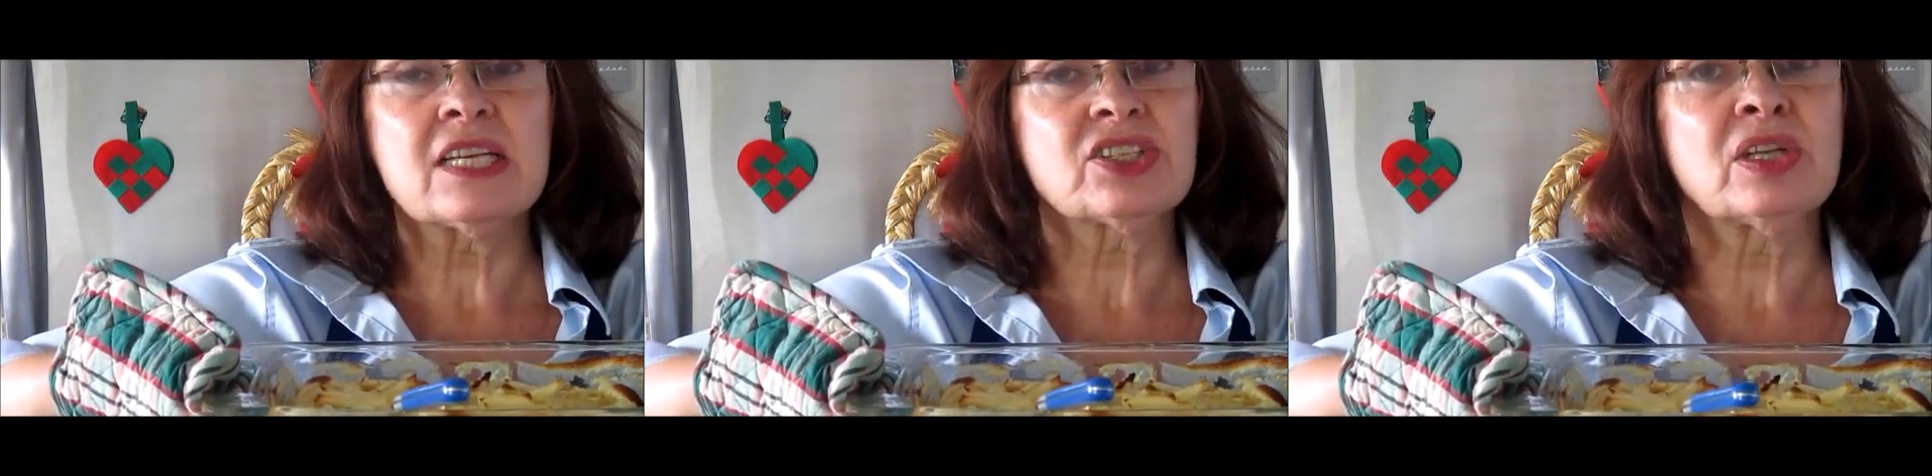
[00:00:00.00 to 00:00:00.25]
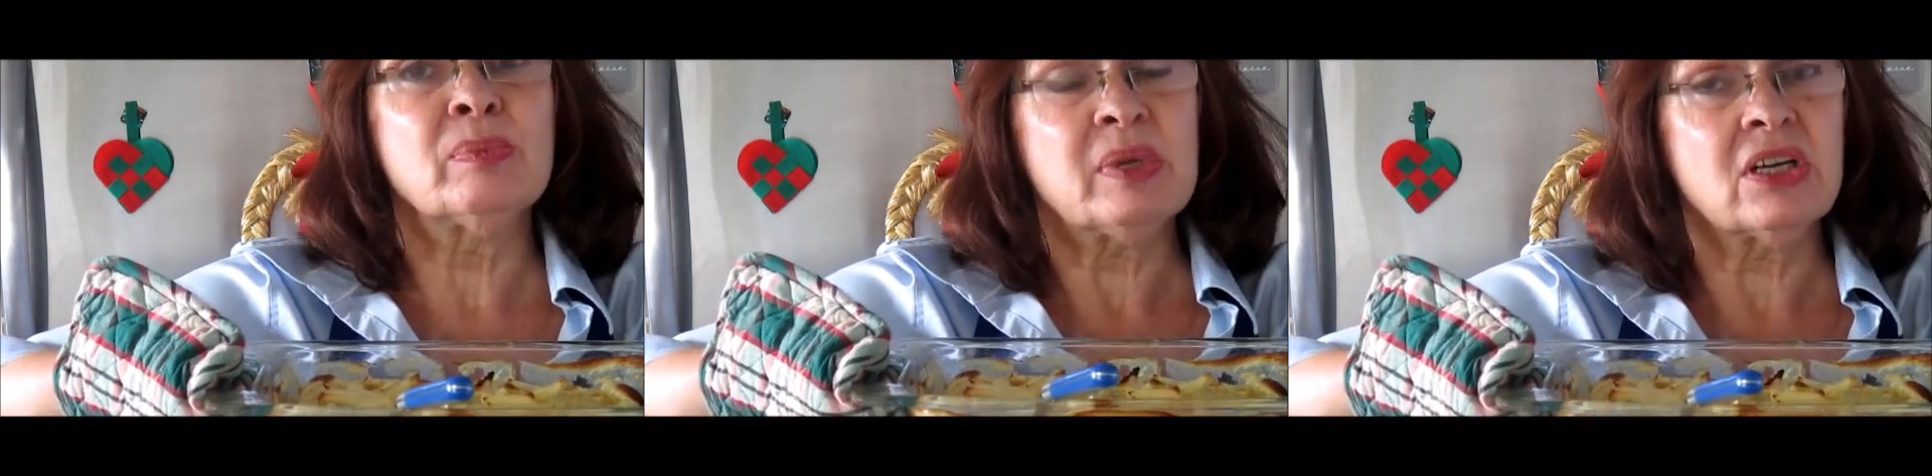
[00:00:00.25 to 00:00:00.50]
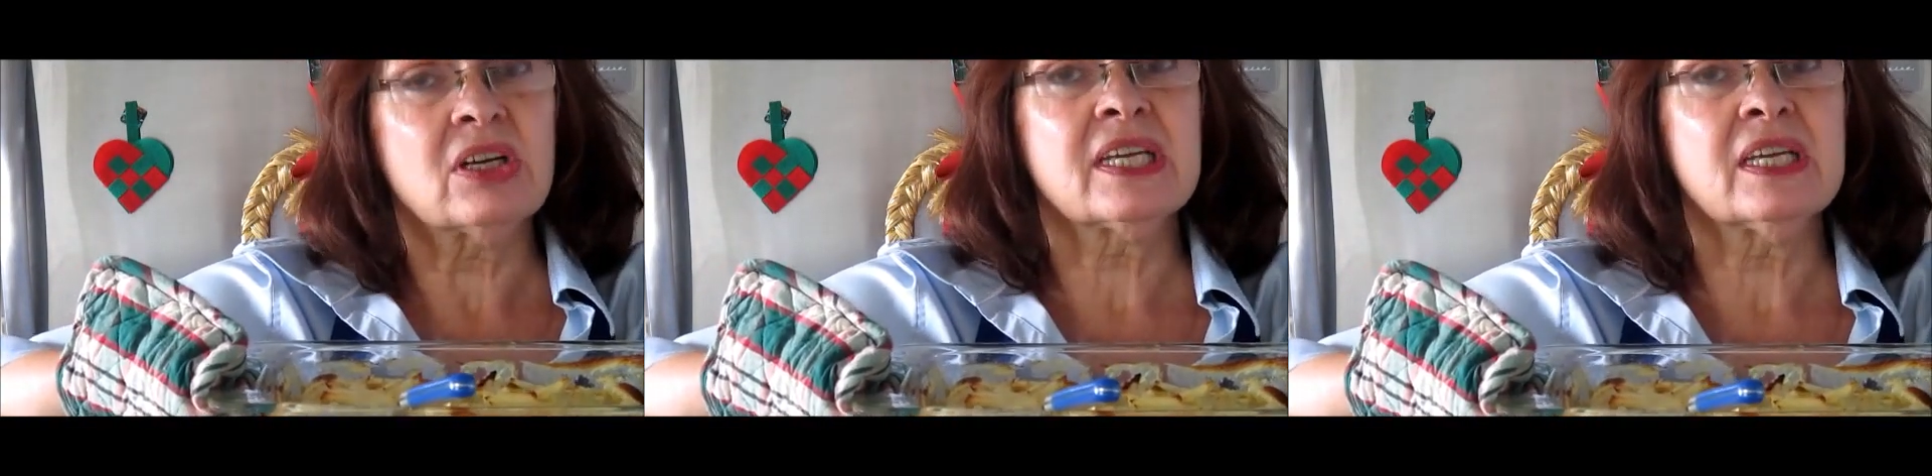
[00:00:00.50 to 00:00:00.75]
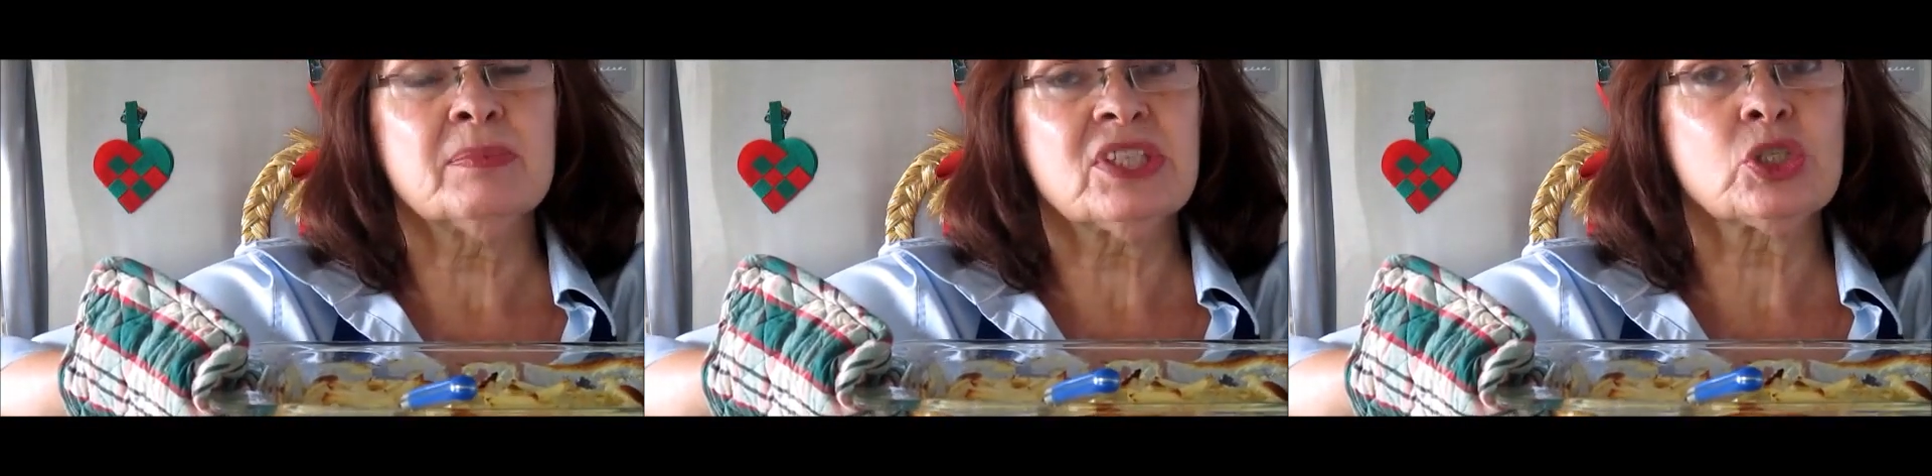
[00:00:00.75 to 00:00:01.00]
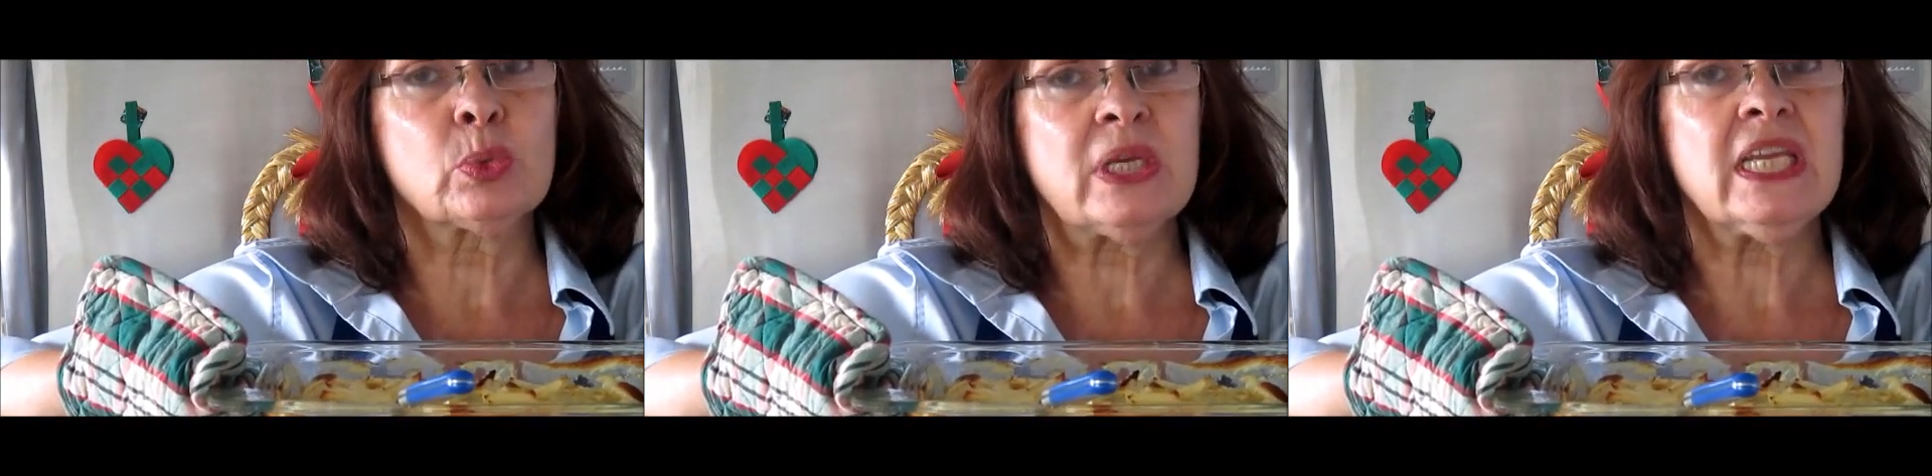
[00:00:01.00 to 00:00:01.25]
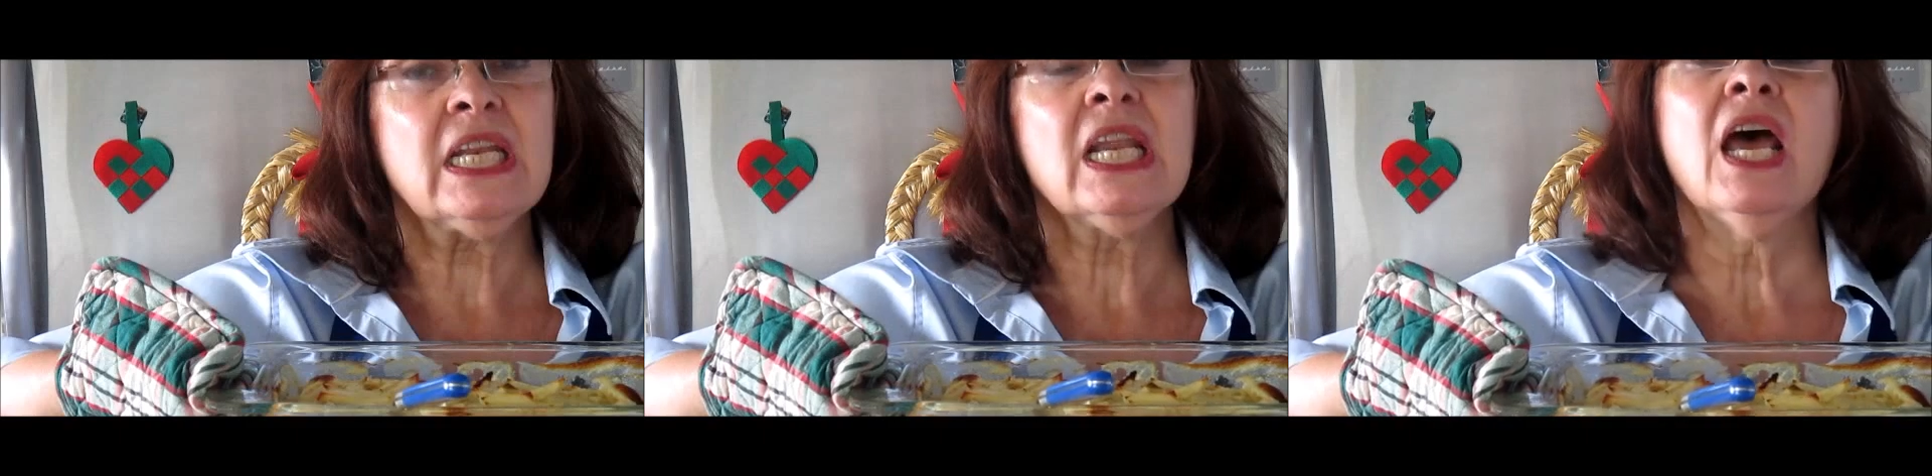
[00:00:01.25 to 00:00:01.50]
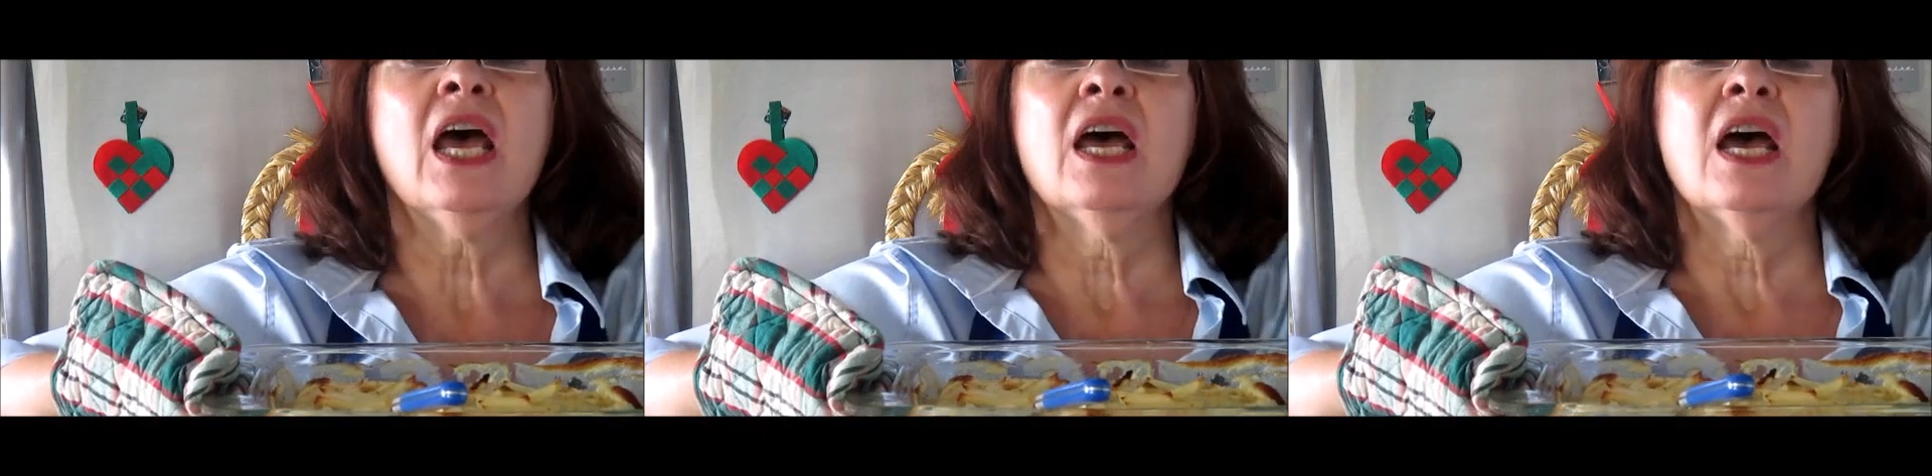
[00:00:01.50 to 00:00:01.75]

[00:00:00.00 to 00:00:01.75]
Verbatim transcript: extra milk in between.